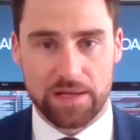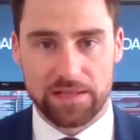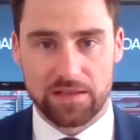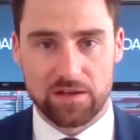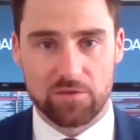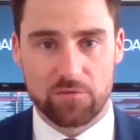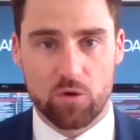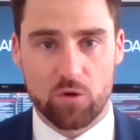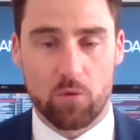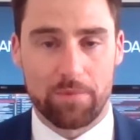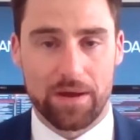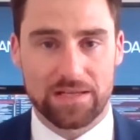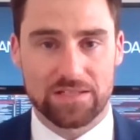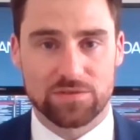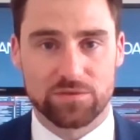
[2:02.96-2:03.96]
the
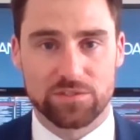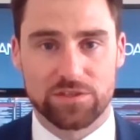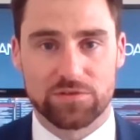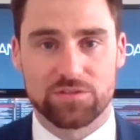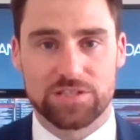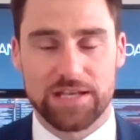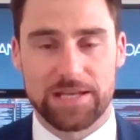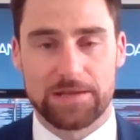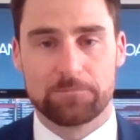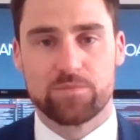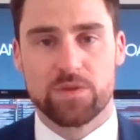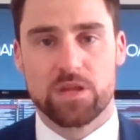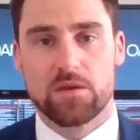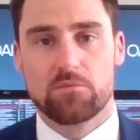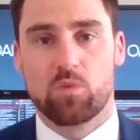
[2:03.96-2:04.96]
cutbacks that we do see.
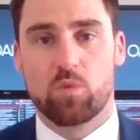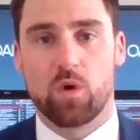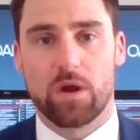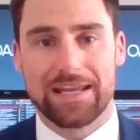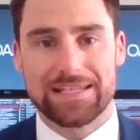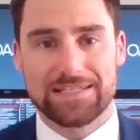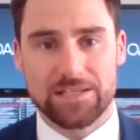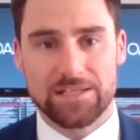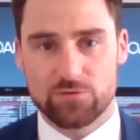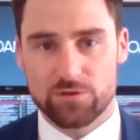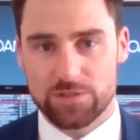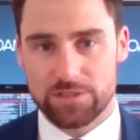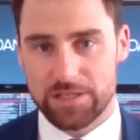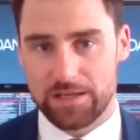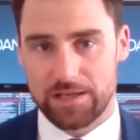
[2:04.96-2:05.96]
What is
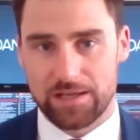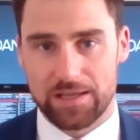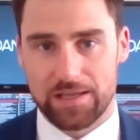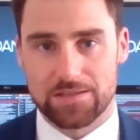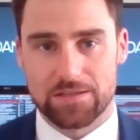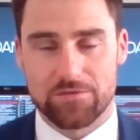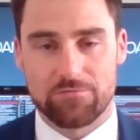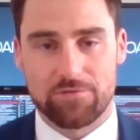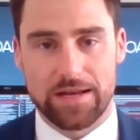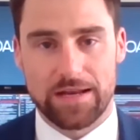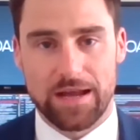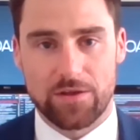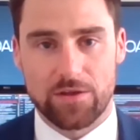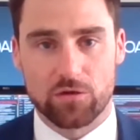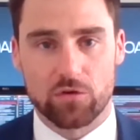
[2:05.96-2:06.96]
interesting is that right
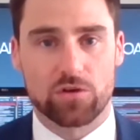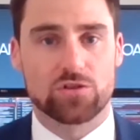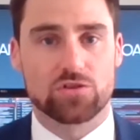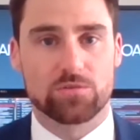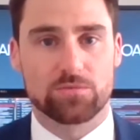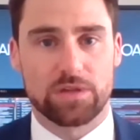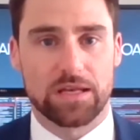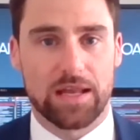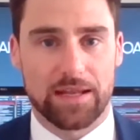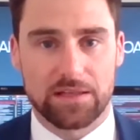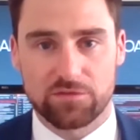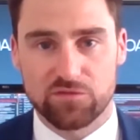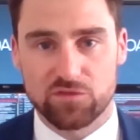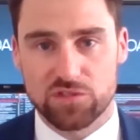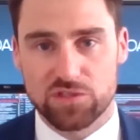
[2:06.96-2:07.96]
now you look at something like the
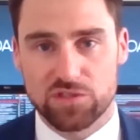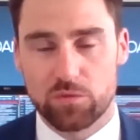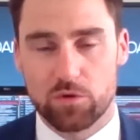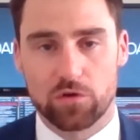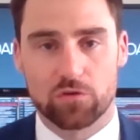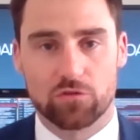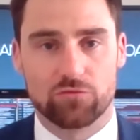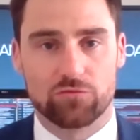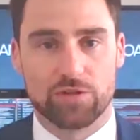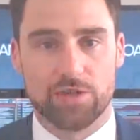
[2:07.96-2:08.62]
FTSE 100,